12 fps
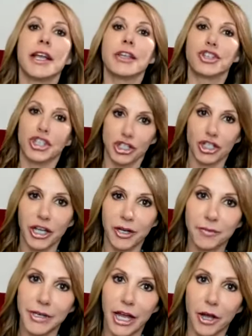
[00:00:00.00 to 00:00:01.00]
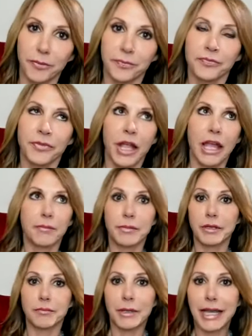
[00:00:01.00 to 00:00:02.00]
she shut him down. And but
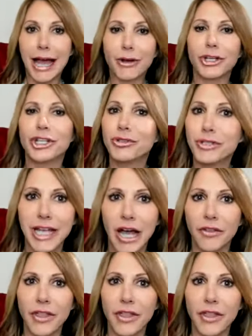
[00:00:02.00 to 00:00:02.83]
but how can you tell